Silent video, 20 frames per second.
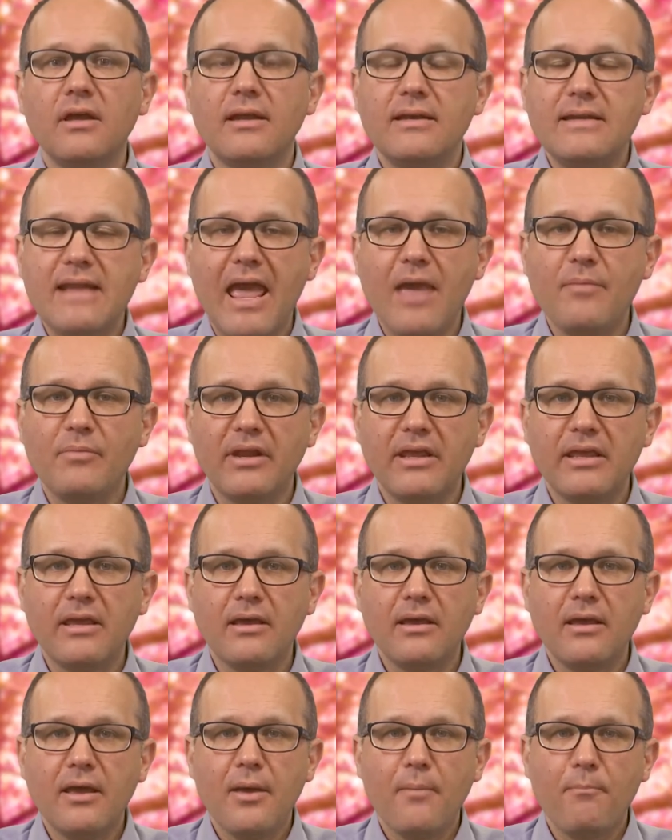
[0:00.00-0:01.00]
namely
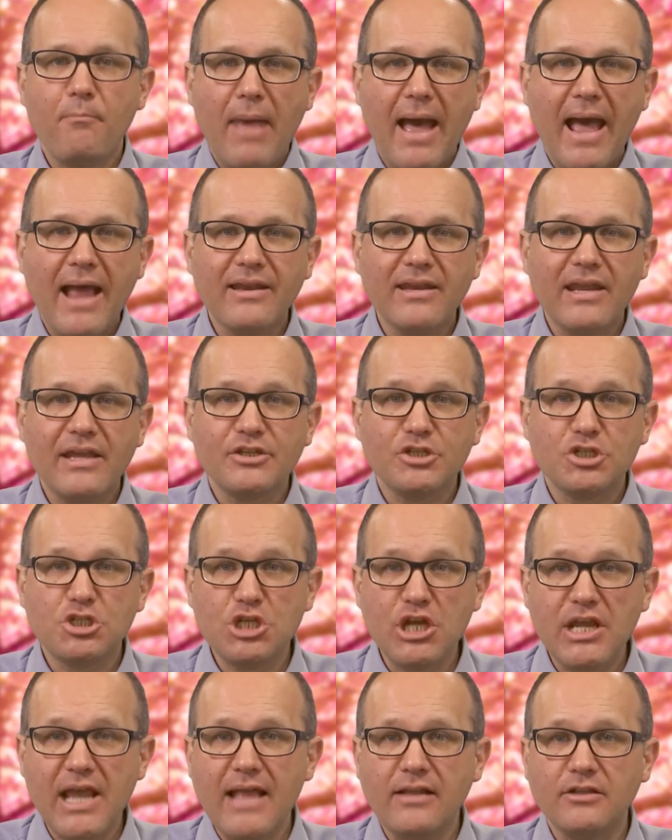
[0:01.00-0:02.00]
MAN
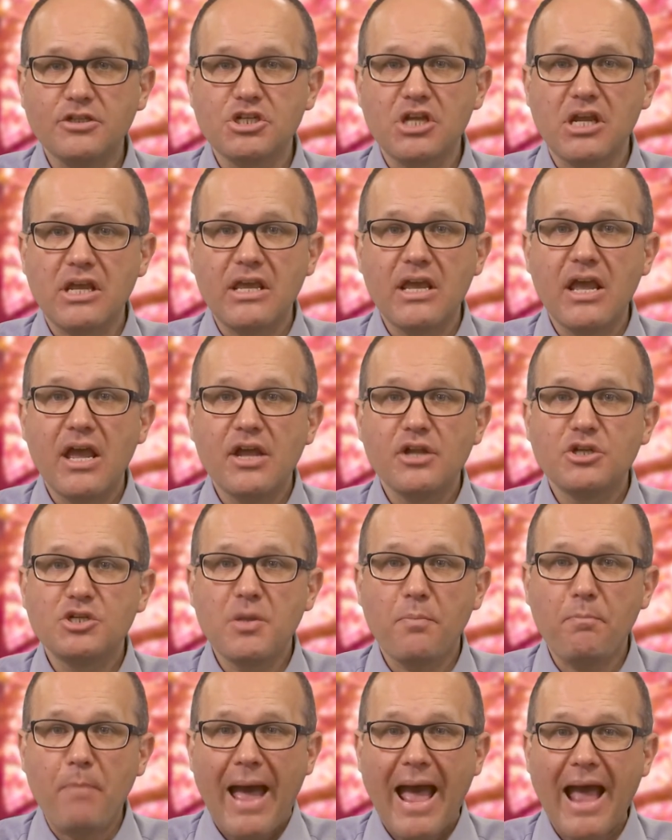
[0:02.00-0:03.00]
GLG
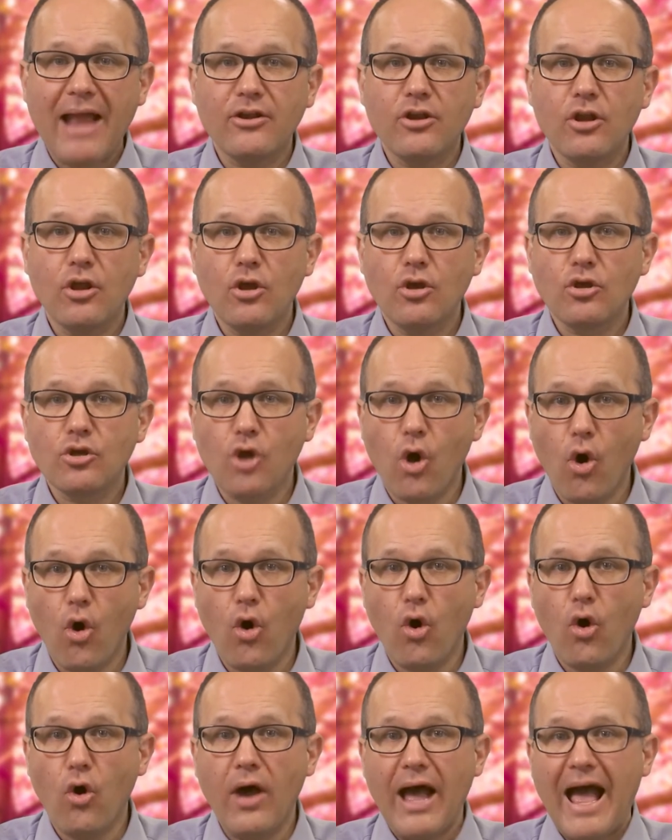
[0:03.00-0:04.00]
Japan
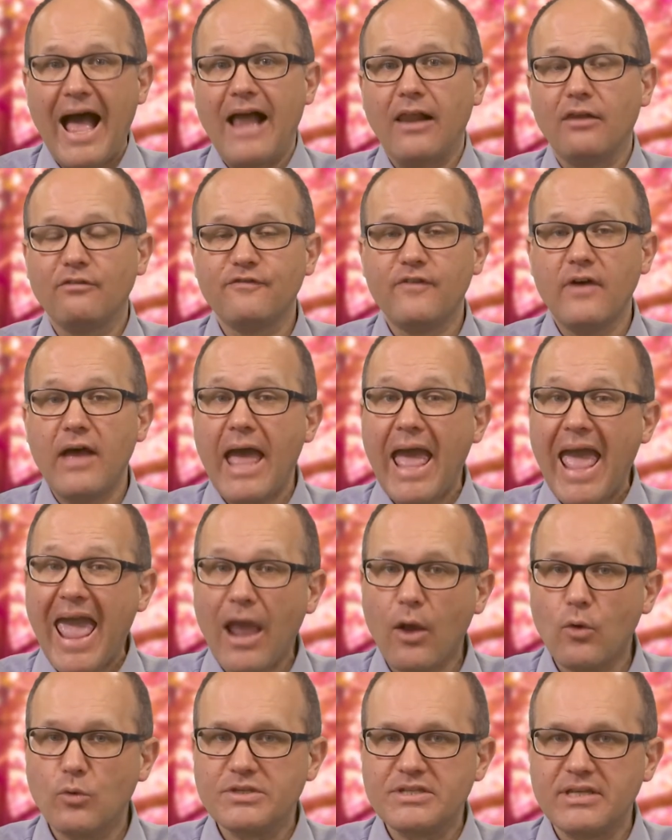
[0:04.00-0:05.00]
Core Alpha
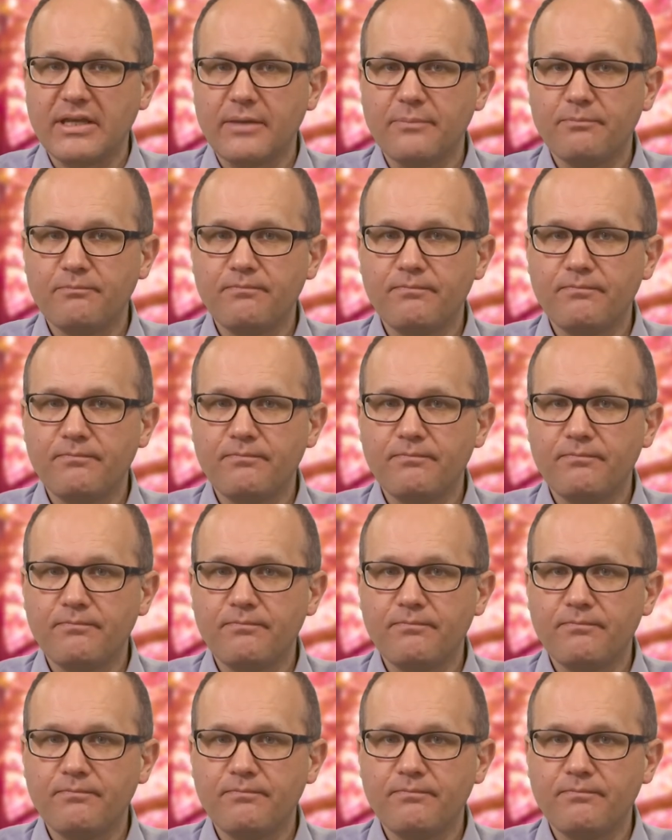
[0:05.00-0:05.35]
Equity.